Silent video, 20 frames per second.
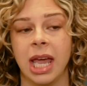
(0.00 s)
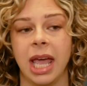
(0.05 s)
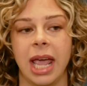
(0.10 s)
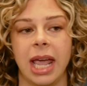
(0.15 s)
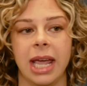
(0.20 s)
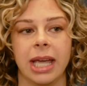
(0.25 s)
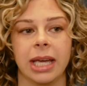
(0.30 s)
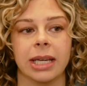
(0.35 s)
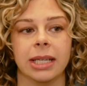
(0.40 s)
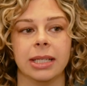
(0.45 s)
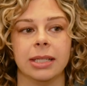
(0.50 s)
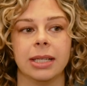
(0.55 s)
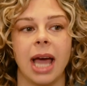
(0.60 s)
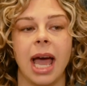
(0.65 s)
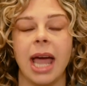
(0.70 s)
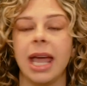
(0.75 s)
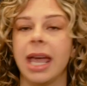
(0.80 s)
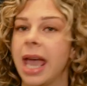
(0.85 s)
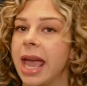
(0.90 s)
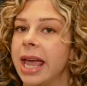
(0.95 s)
And
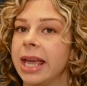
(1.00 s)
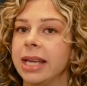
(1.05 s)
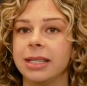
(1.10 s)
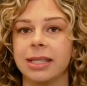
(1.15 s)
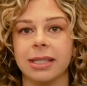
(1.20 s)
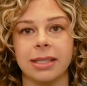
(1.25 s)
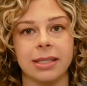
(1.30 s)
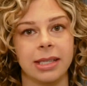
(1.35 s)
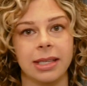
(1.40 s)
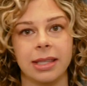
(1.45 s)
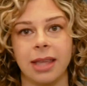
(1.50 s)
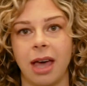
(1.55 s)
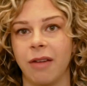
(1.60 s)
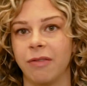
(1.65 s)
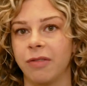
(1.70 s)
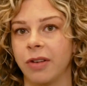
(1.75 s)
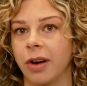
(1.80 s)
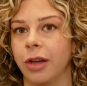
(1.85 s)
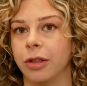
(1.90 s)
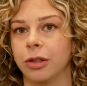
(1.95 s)
I hate to see that
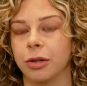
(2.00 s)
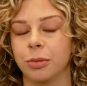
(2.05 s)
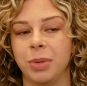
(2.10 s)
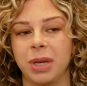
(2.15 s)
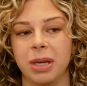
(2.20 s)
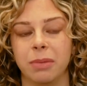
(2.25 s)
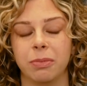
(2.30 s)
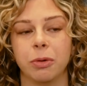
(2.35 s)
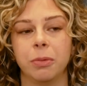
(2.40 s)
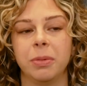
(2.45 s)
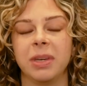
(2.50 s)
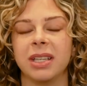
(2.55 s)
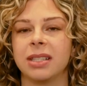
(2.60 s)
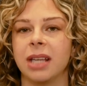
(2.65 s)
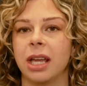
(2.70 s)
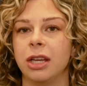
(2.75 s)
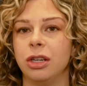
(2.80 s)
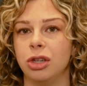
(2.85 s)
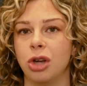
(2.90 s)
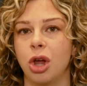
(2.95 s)
for other people because
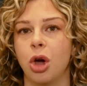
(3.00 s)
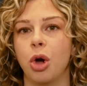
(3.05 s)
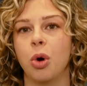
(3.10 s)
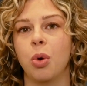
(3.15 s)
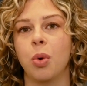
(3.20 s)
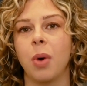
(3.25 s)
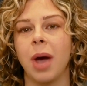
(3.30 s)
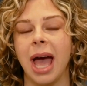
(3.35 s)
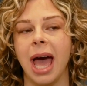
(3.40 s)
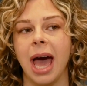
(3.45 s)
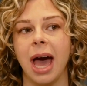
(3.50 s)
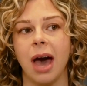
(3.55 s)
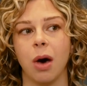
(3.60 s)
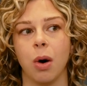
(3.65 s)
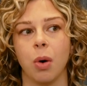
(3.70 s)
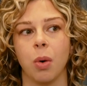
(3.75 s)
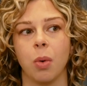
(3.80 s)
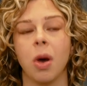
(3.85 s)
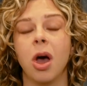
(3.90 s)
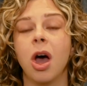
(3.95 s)
I know
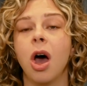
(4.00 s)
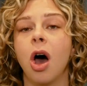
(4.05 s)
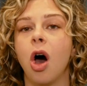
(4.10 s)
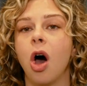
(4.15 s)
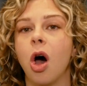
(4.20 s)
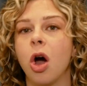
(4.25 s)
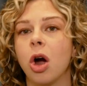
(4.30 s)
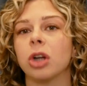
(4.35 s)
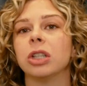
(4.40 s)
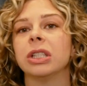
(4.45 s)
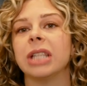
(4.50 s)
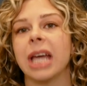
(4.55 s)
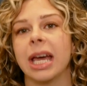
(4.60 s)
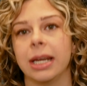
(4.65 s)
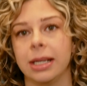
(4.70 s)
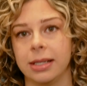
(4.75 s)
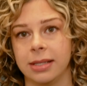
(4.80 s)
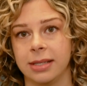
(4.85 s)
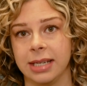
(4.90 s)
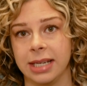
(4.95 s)
how hard that
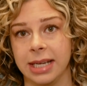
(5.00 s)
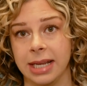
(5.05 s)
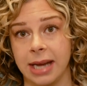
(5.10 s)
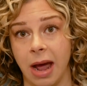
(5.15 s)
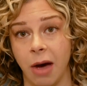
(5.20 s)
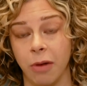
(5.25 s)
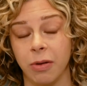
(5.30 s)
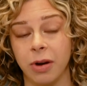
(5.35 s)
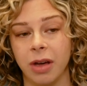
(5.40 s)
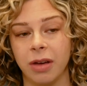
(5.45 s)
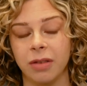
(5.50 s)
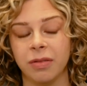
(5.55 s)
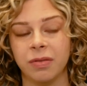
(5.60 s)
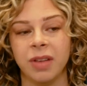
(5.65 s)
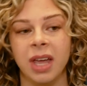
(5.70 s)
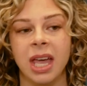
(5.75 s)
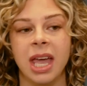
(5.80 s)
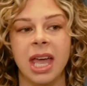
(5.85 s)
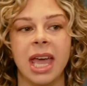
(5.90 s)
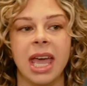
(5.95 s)
is to get out of.
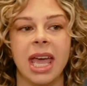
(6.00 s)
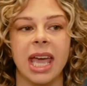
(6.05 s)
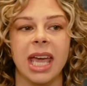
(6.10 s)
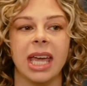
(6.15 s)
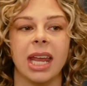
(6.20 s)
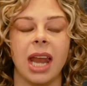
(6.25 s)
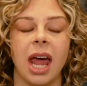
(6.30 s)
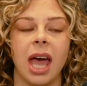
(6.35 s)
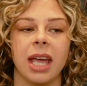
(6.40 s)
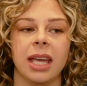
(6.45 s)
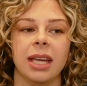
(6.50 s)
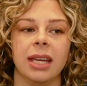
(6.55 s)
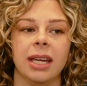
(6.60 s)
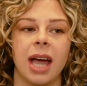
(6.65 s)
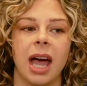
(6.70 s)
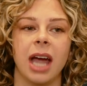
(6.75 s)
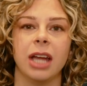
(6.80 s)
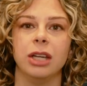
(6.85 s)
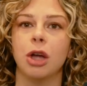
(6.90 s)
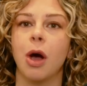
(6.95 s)
And I
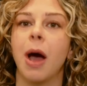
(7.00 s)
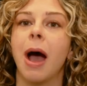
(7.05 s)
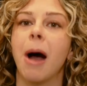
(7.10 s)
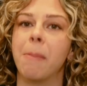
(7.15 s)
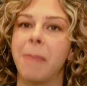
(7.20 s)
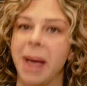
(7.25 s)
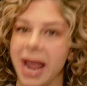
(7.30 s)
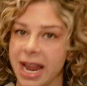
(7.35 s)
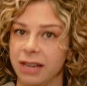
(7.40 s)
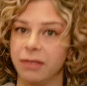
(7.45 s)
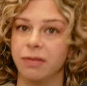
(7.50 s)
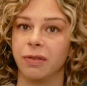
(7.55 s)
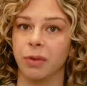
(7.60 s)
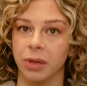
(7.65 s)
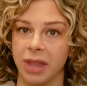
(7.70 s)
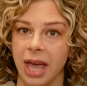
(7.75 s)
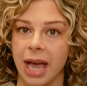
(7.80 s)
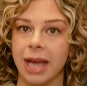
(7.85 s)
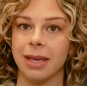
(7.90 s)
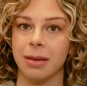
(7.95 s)
know how painful
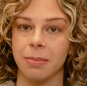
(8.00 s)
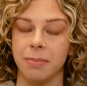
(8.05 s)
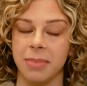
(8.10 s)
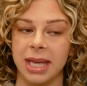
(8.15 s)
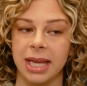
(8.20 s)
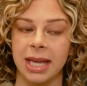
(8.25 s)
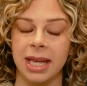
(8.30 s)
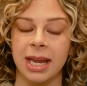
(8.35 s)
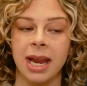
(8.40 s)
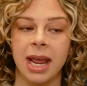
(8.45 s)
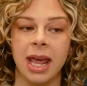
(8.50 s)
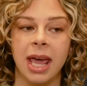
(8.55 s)
that can be.